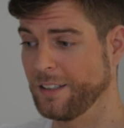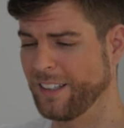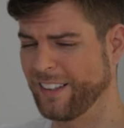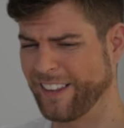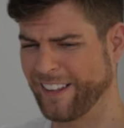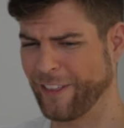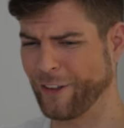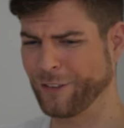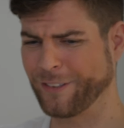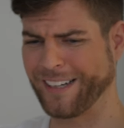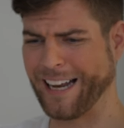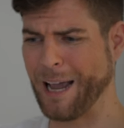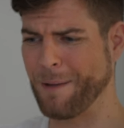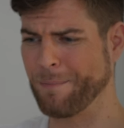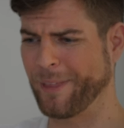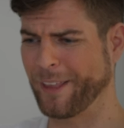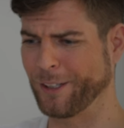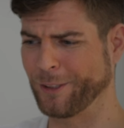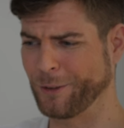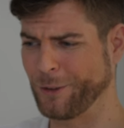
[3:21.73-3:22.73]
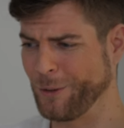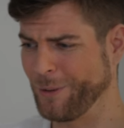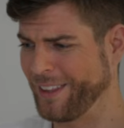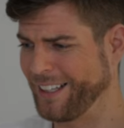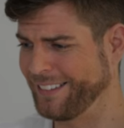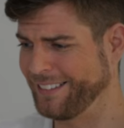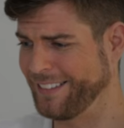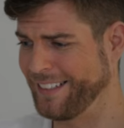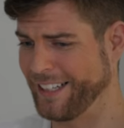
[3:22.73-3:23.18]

You think there's an app that'll do these